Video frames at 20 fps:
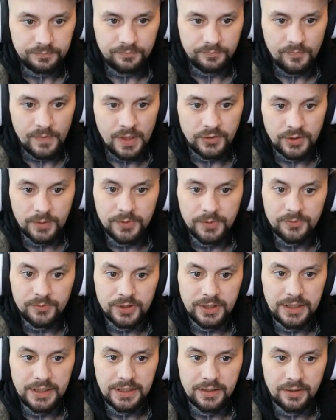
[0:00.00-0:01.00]
Sometimes
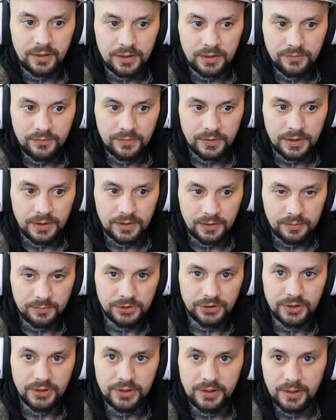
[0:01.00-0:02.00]
I need it on for
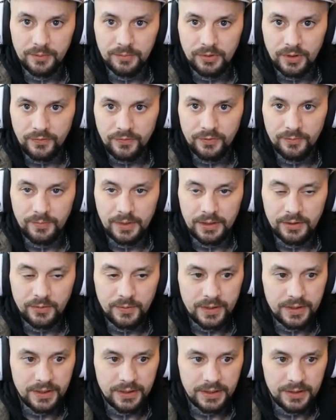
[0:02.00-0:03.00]
machinery I'm not familiar
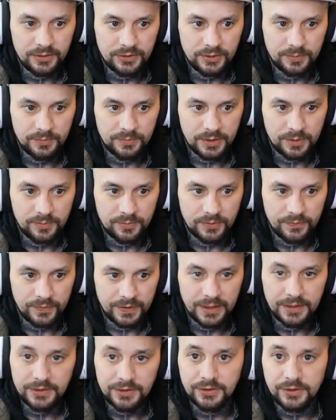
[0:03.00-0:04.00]
with, and then sometimes I
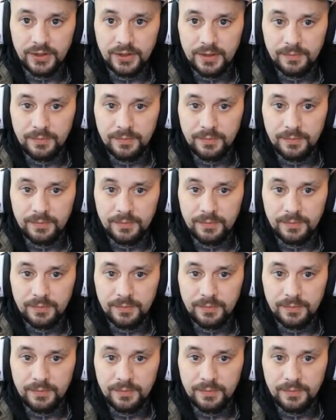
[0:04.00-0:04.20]
forget to turn it